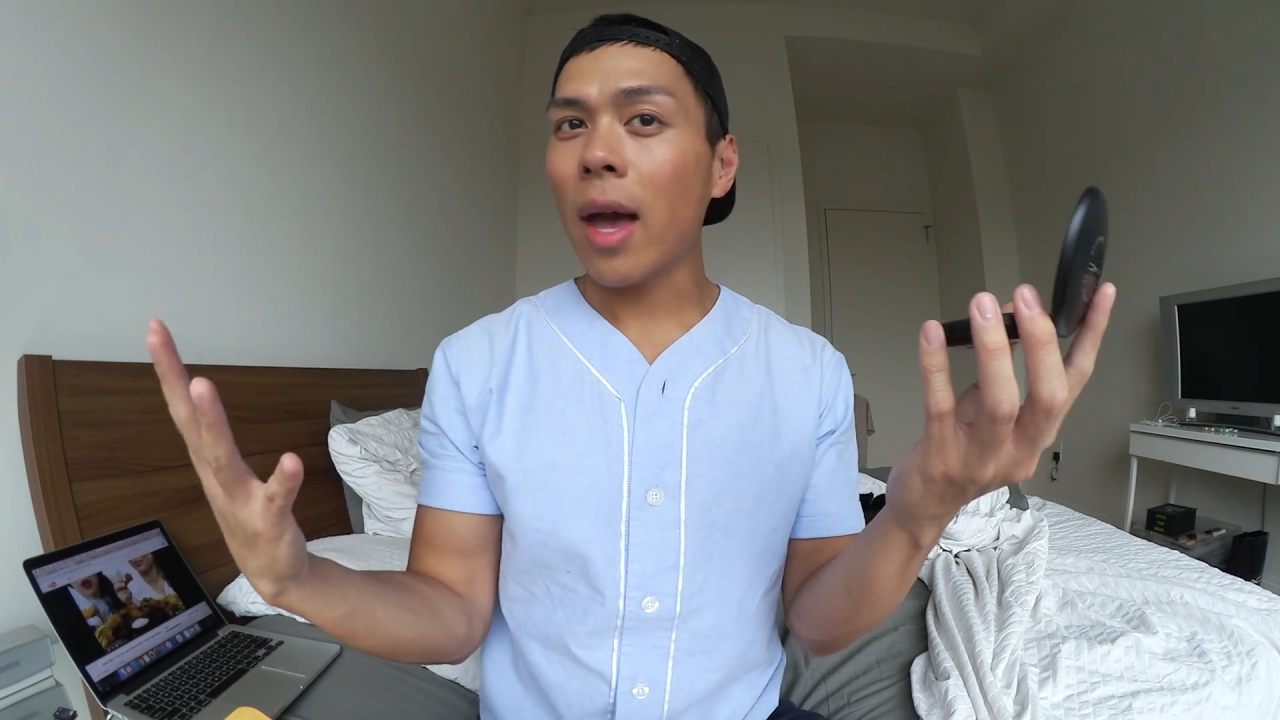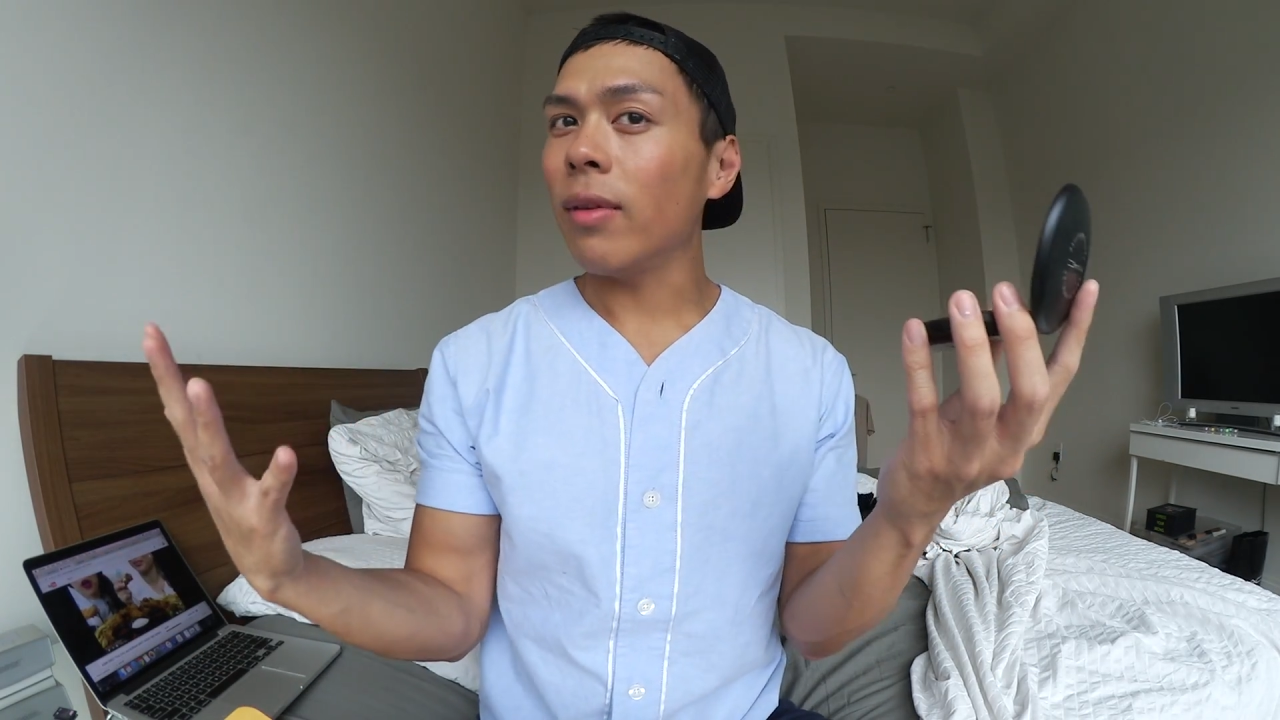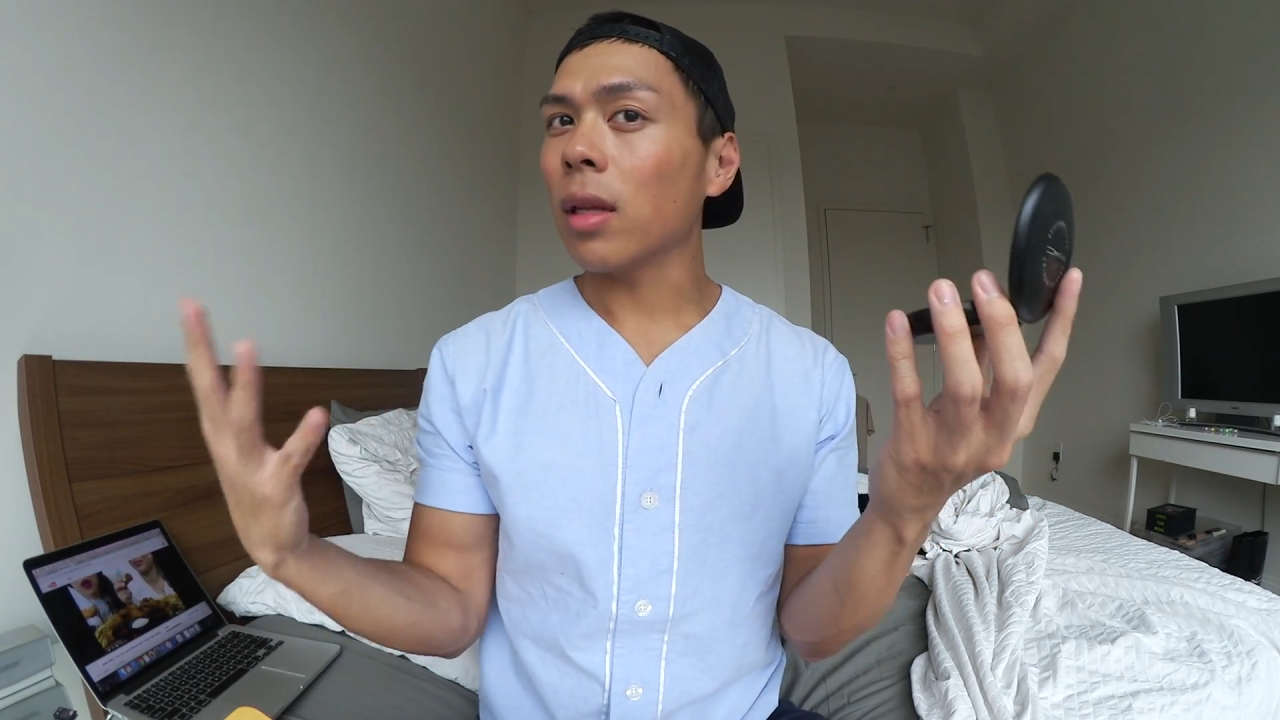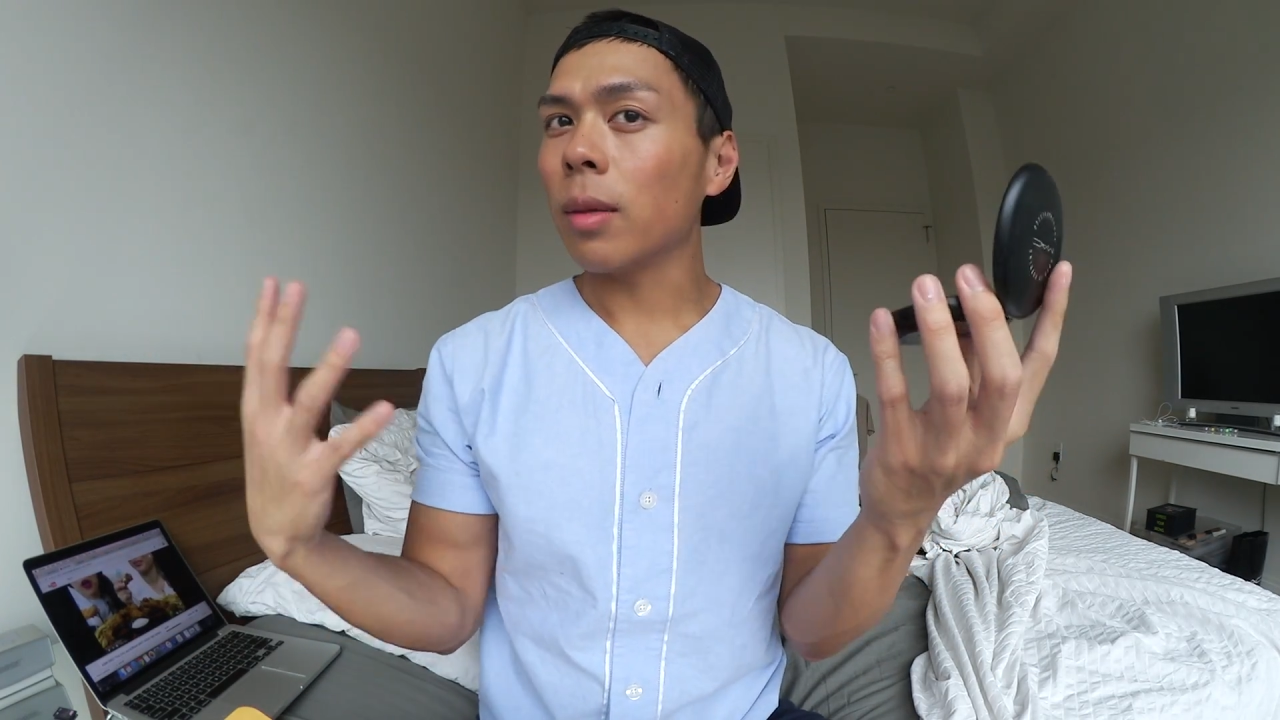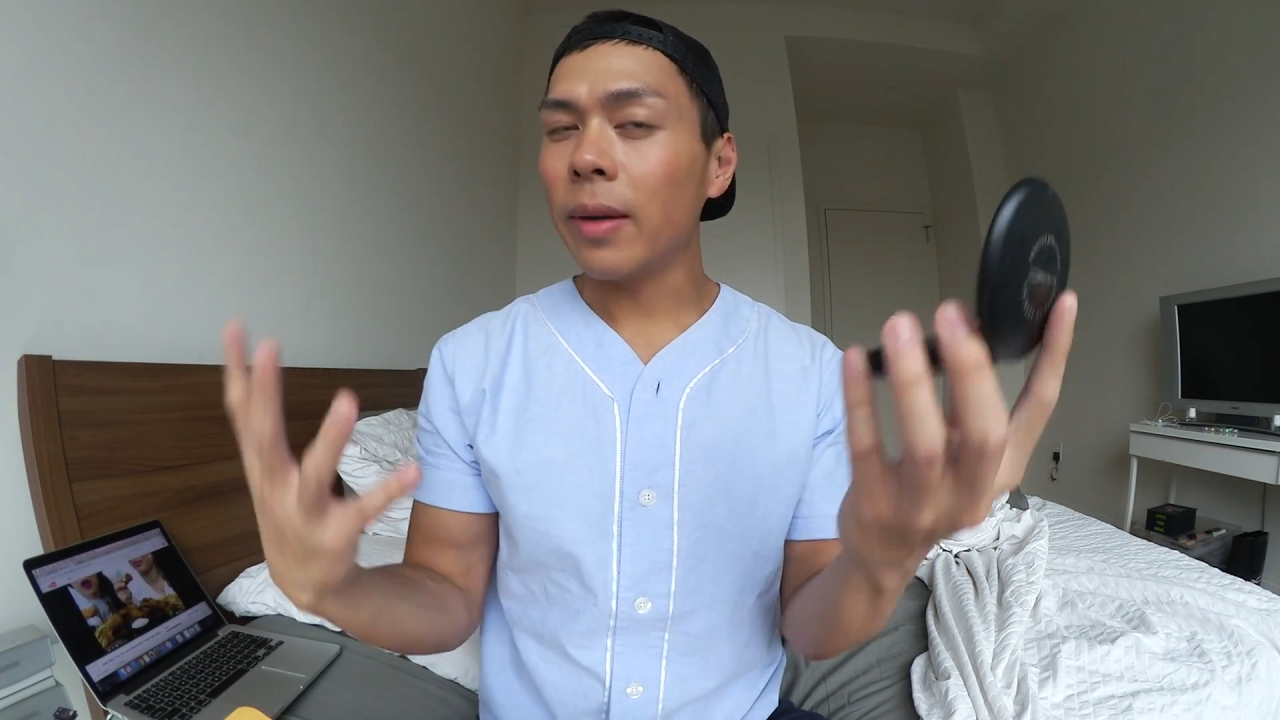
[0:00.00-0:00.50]

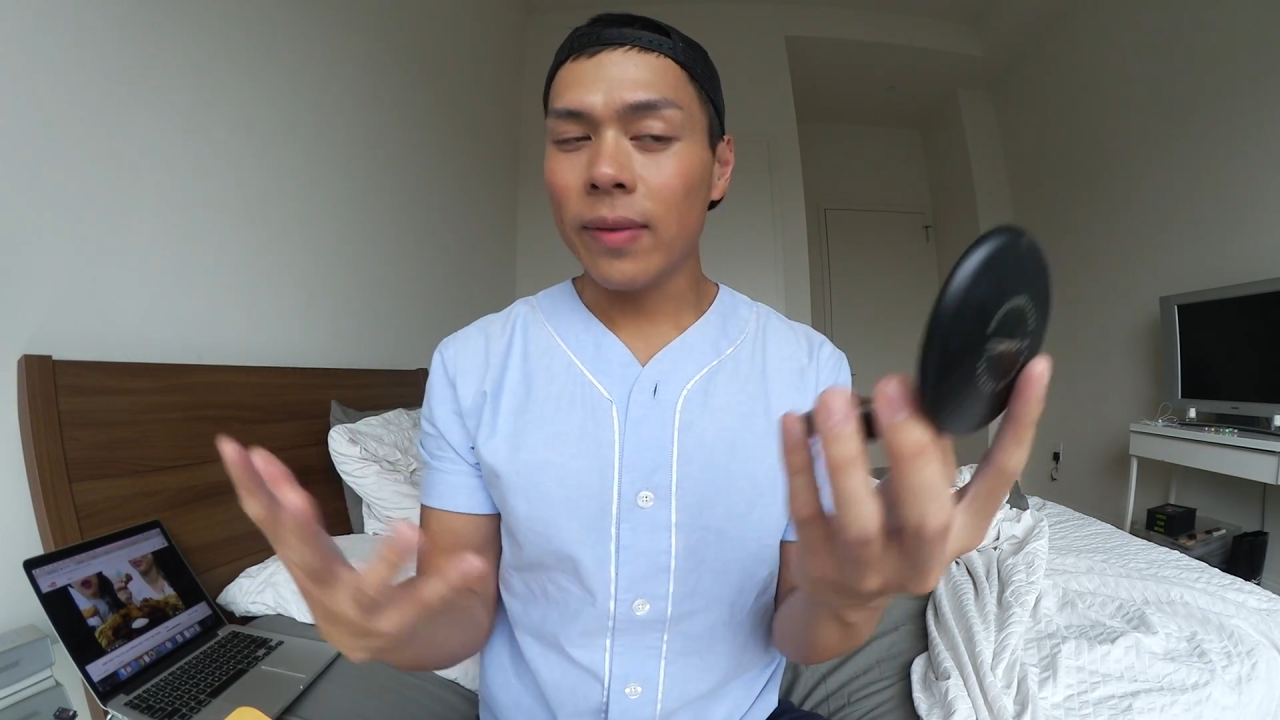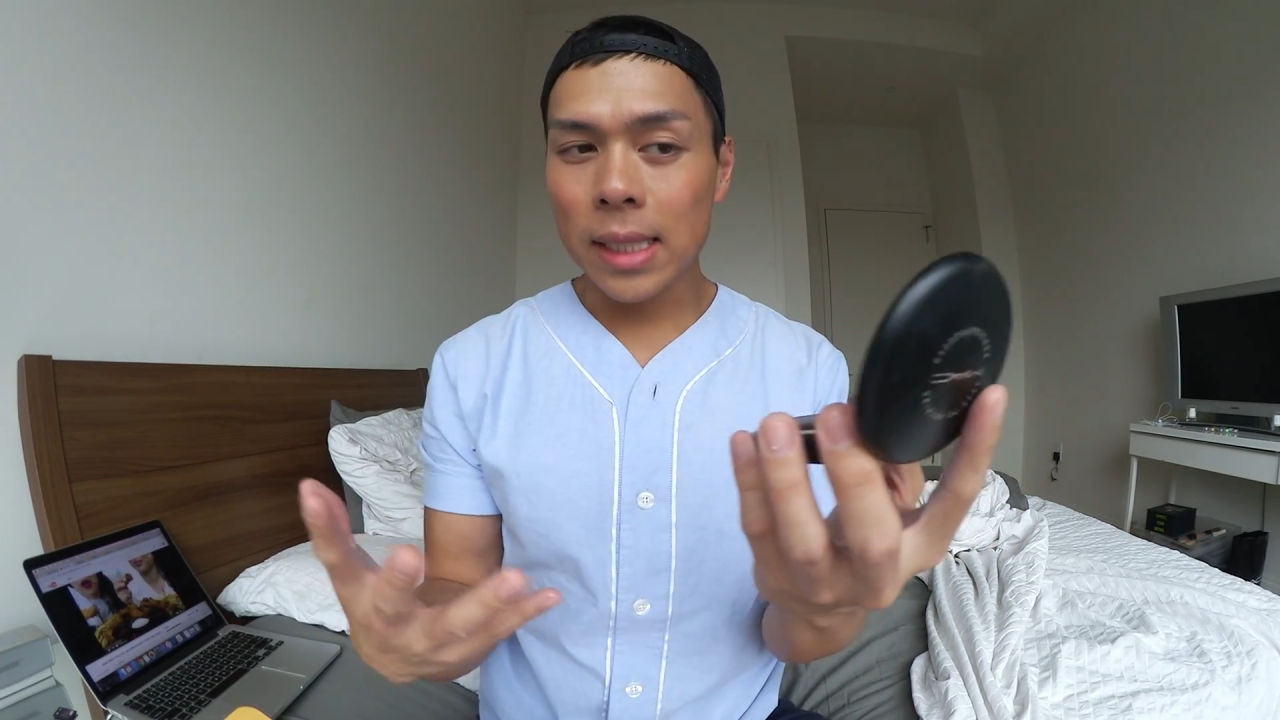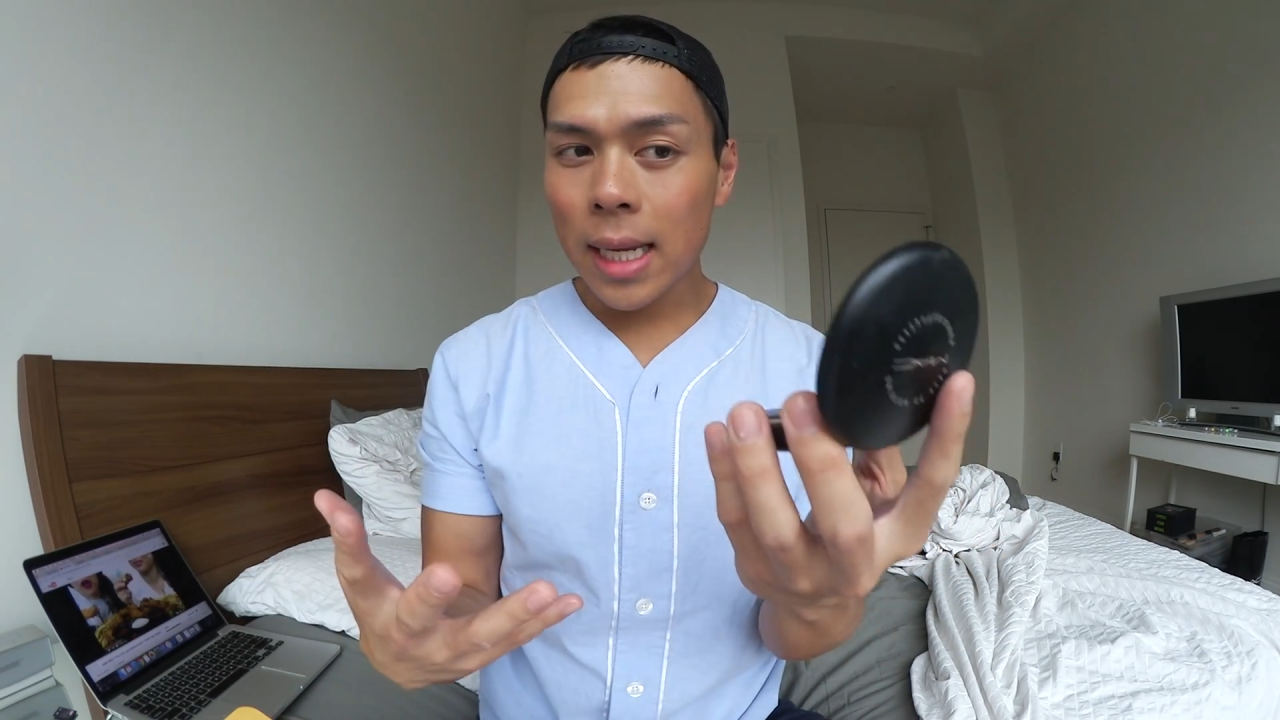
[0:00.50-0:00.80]
have a little bit of a